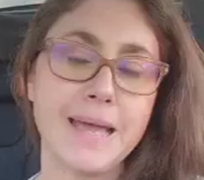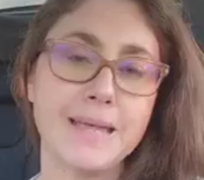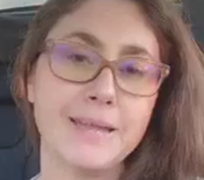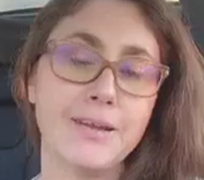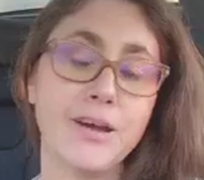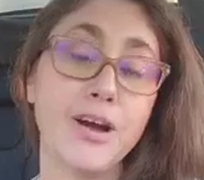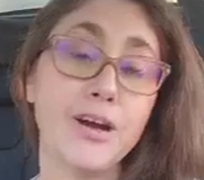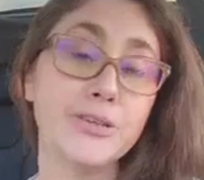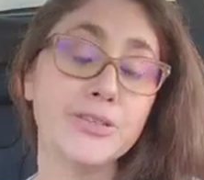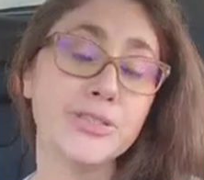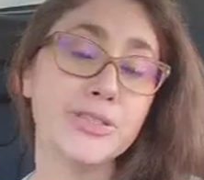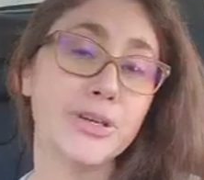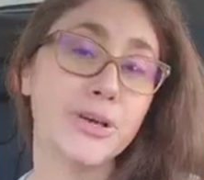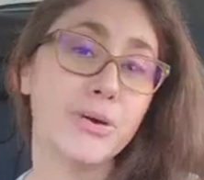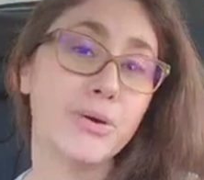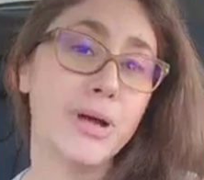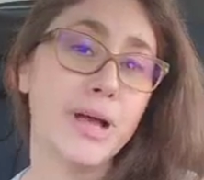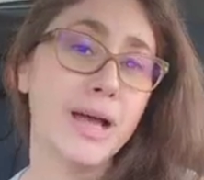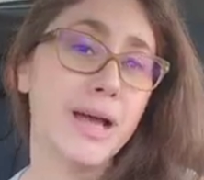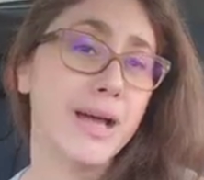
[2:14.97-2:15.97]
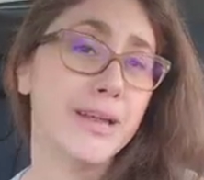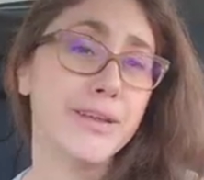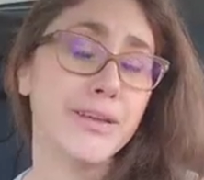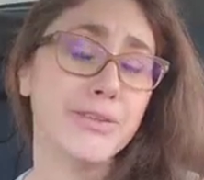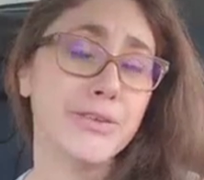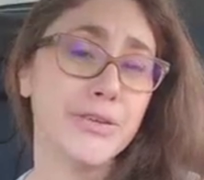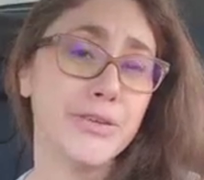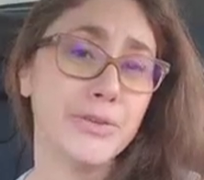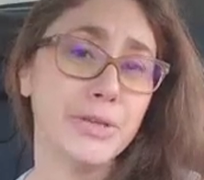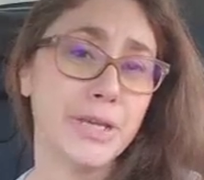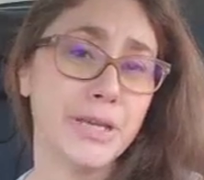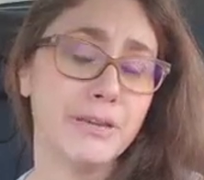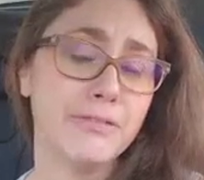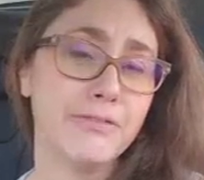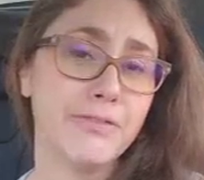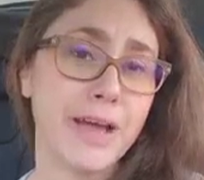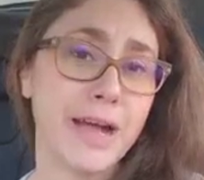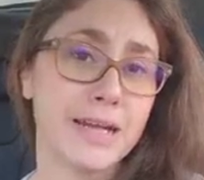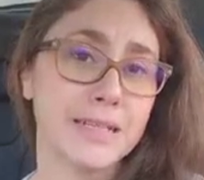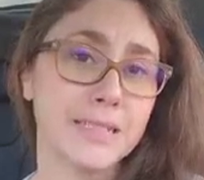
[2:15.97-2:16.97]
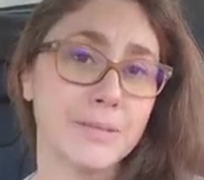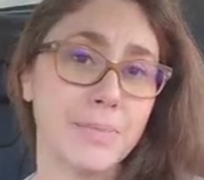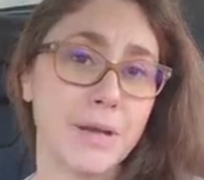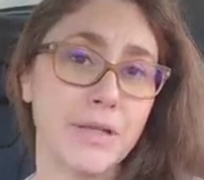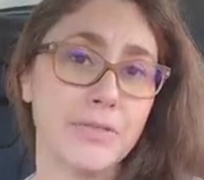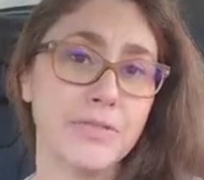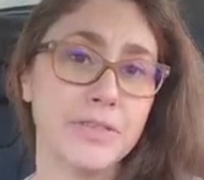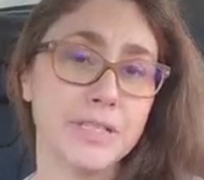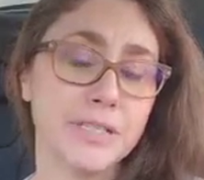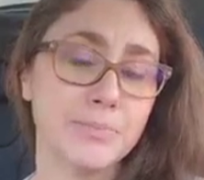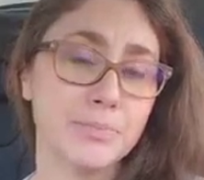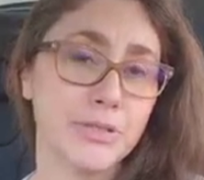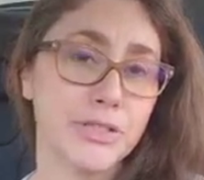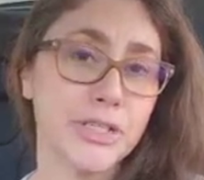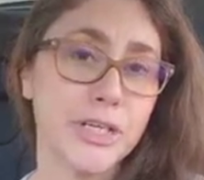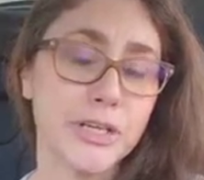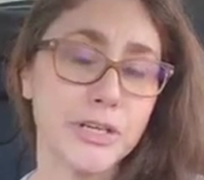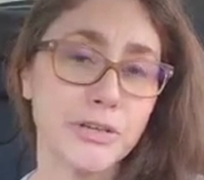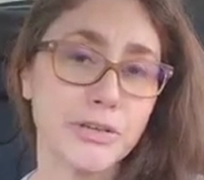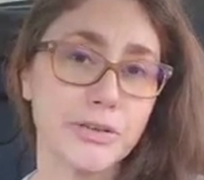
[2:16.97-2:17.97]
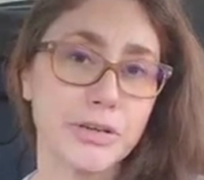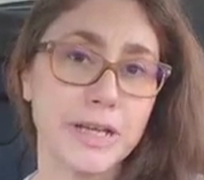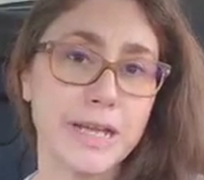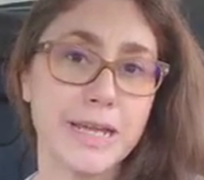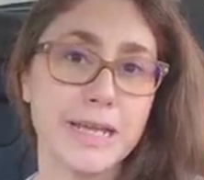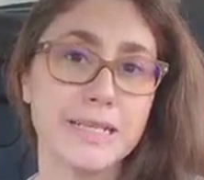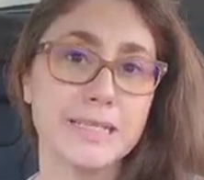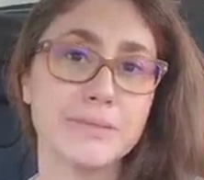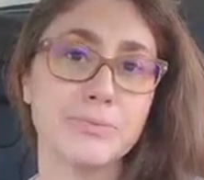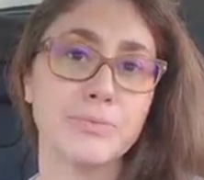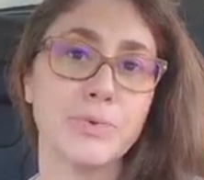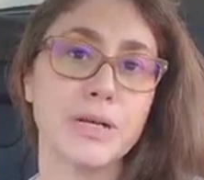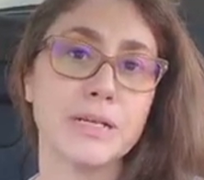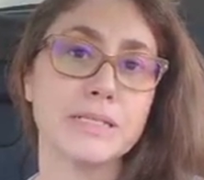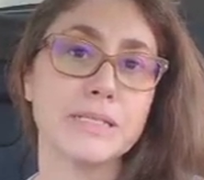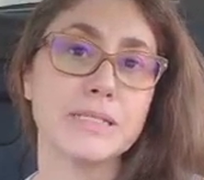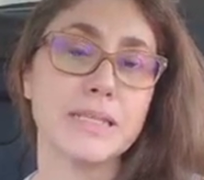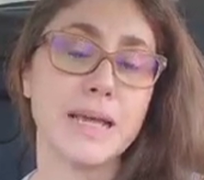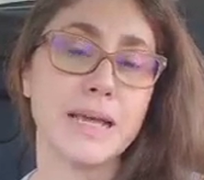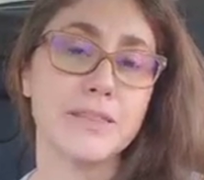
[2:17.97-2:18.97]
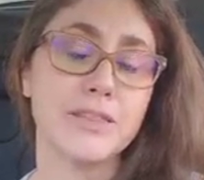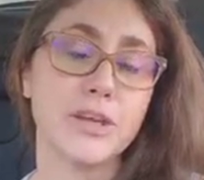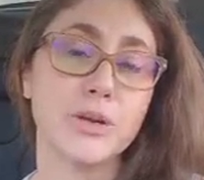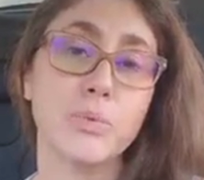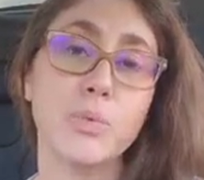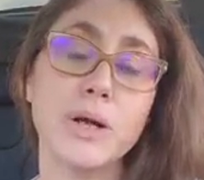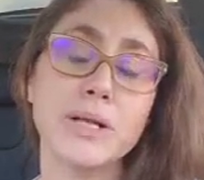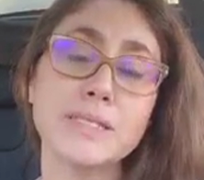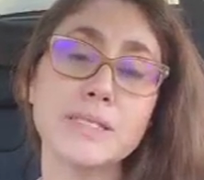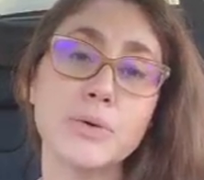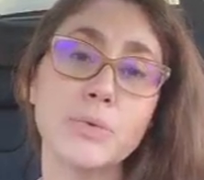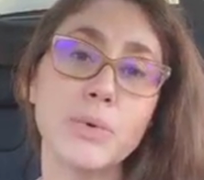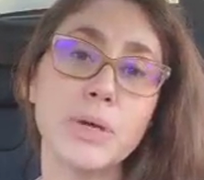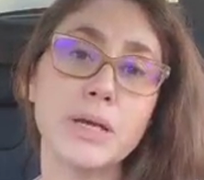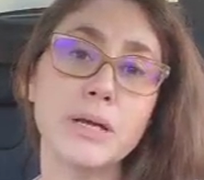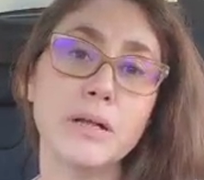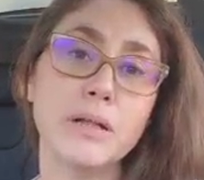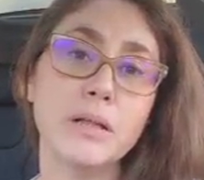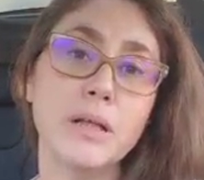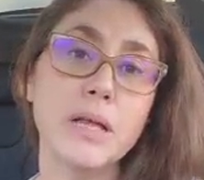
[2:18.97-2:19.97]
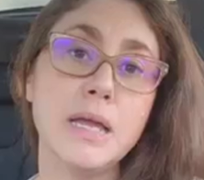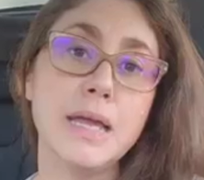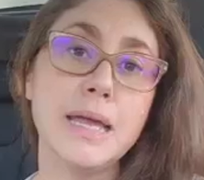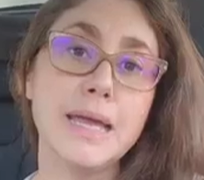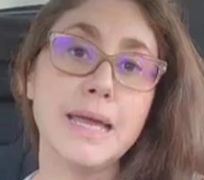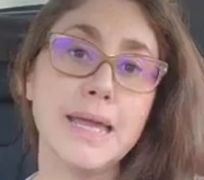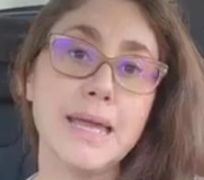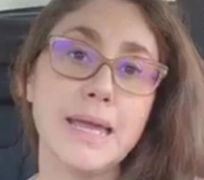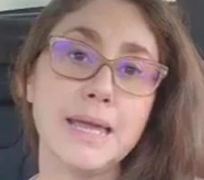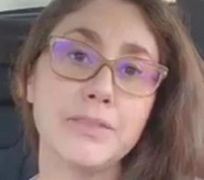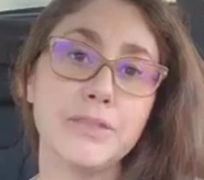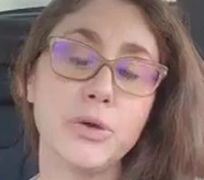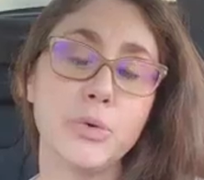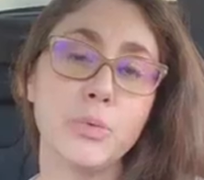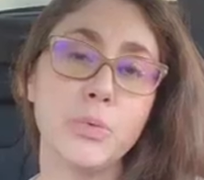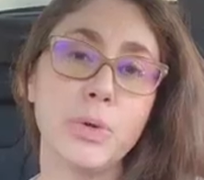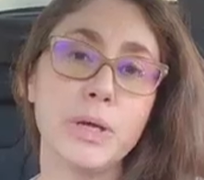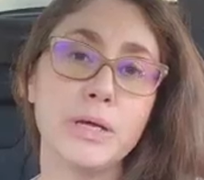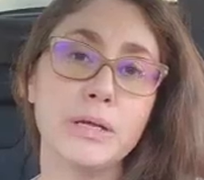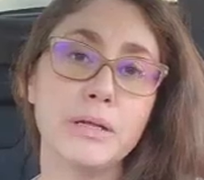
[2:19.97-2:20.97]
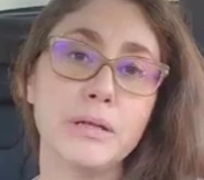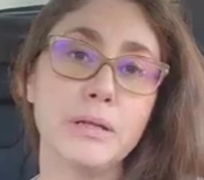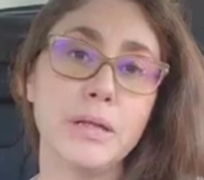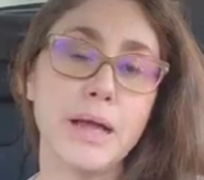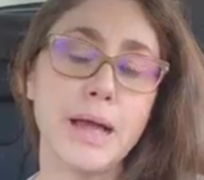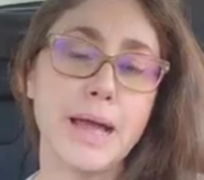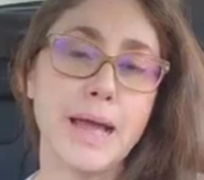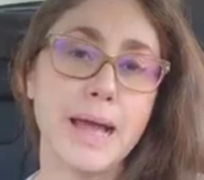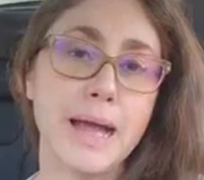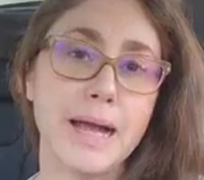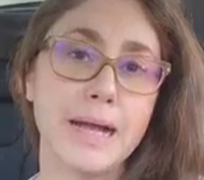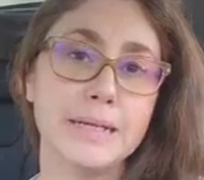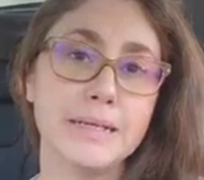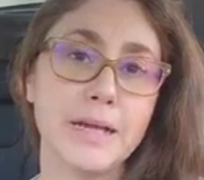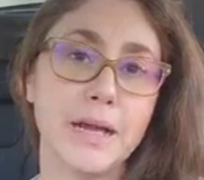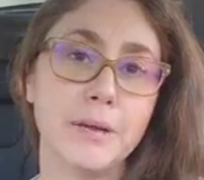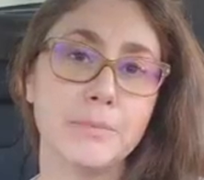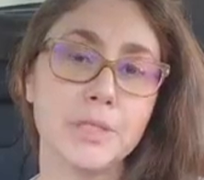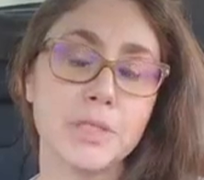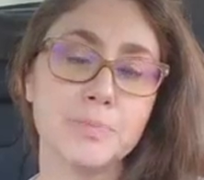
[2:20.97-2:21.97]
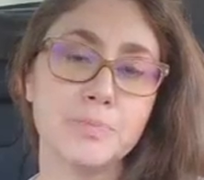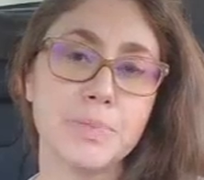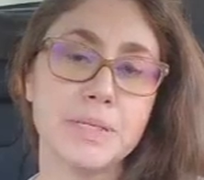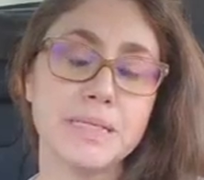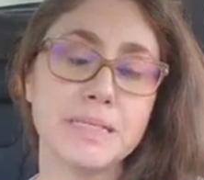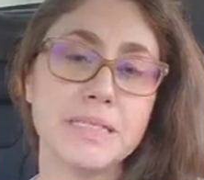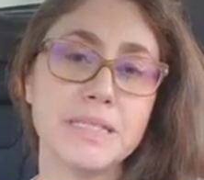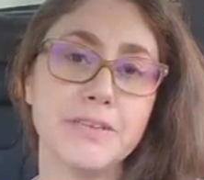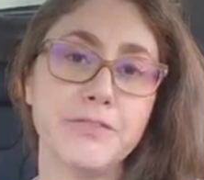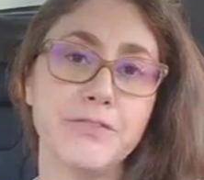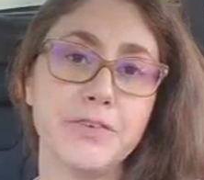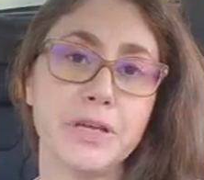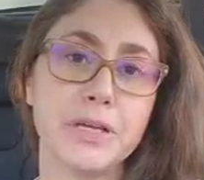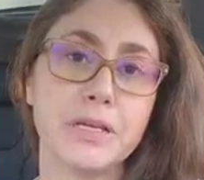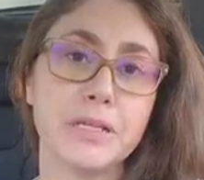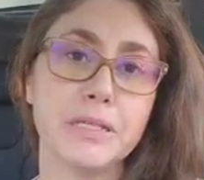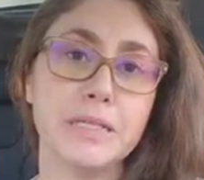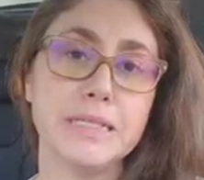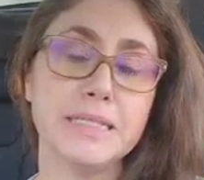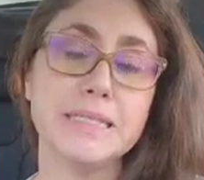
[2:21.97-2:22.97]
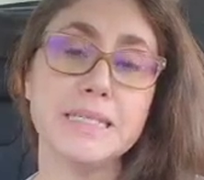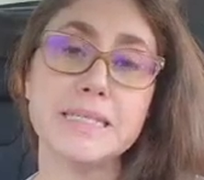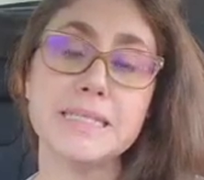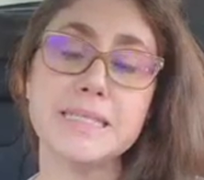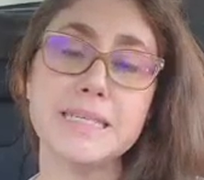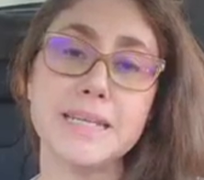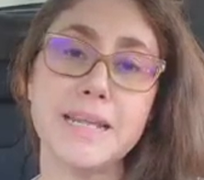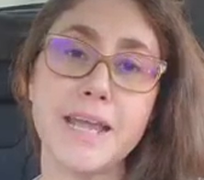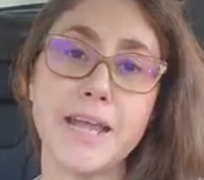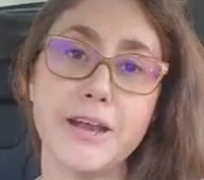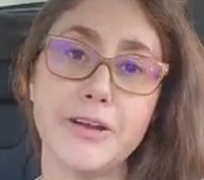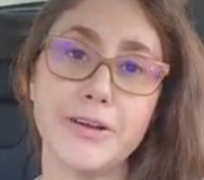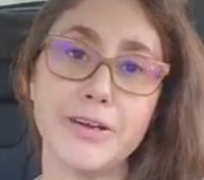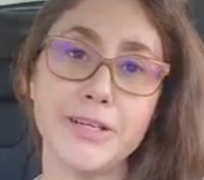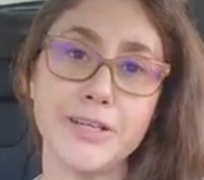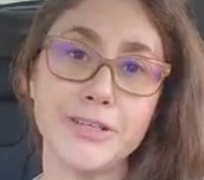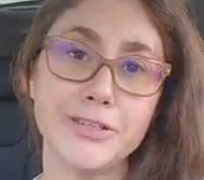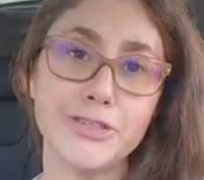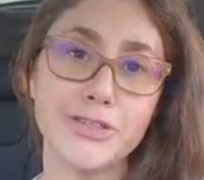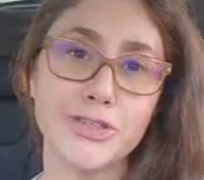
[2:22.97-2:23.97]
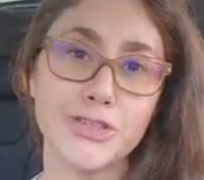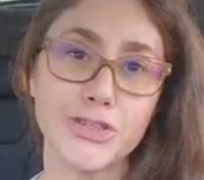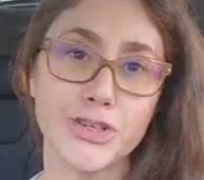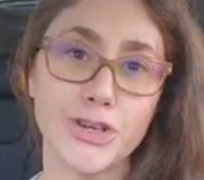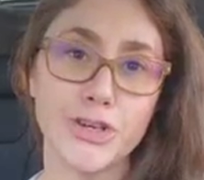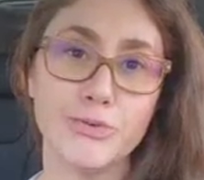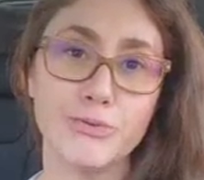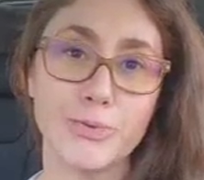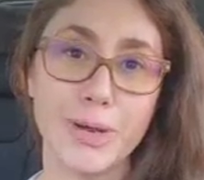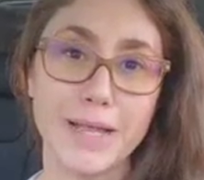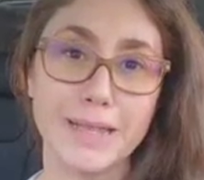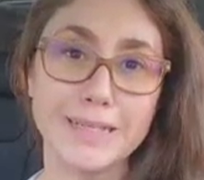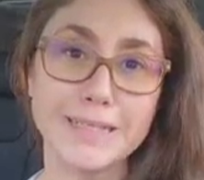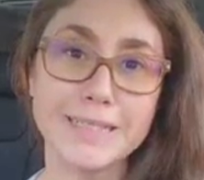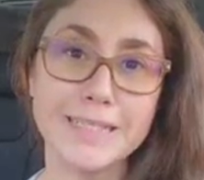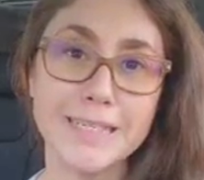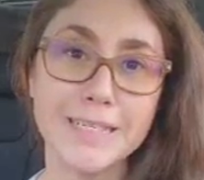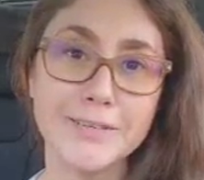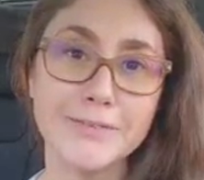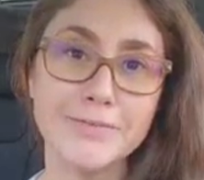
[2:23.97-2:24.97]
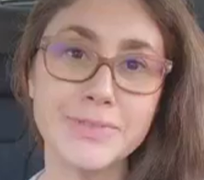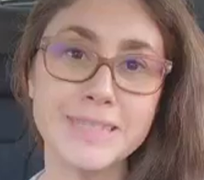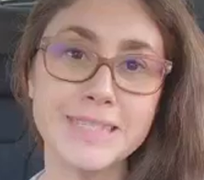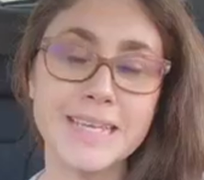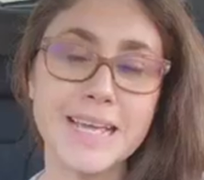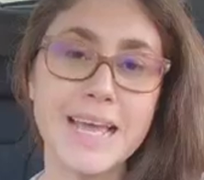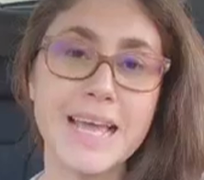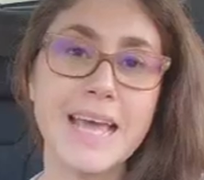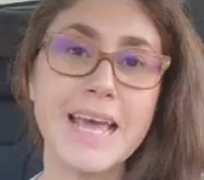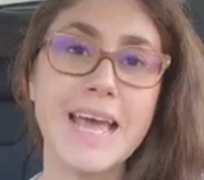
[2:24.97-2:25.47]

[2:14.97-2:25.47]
And also another unique fact about this particular case was that there was a will, and the will had specifically disinherited certain relatives.